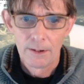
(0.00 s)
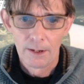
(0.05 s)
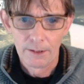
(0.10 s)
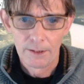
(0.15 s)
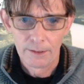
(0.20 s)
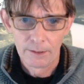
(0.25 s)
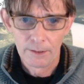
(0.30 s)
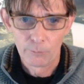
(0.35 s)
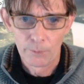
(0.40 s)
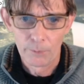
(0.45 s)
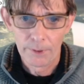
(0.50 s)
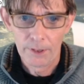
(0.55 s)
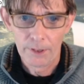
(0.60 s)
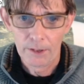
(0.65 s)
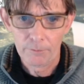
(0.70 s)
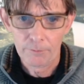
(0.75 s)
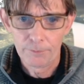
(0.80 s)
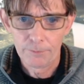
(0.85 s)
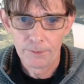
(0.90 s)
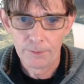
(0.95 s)
and then we
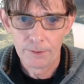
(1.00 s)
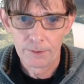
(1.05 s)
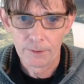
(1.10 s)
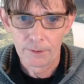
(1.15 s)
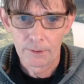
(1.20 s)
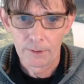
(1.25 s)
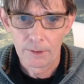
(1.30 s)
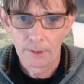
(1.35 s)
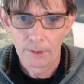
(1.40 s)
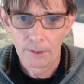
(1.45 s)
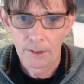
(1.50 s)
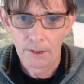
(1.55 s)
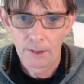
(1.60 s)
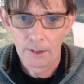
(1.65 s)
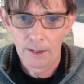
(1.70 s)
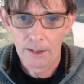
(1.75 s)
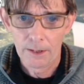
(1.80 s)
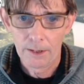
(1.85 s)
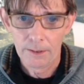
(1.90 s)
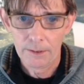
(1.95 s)
have here
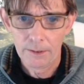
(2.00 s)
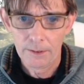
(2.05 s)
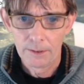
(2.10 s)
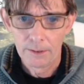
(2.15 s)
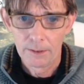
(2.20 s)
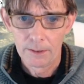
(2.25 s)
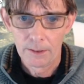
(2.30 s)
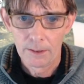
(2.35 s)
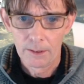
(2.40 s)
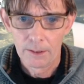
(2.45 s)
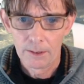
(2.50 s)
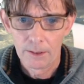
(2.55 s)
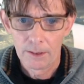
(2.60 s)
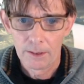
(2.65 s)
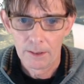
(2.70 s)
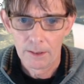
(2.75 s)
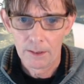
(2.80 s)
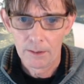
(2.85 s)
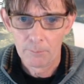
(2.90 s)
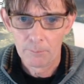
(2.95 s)
A,
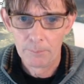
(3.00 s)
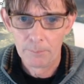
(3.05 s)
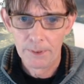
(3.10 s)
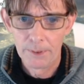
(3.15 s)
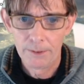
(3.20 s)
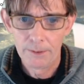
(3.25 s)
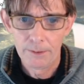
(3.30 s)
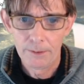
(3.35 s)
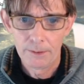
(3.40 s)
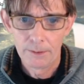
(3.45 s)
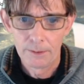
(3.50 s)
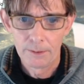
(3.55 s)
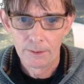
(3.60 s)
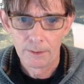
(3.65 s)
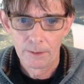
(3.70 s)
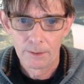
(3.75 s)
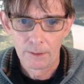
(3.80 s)
B,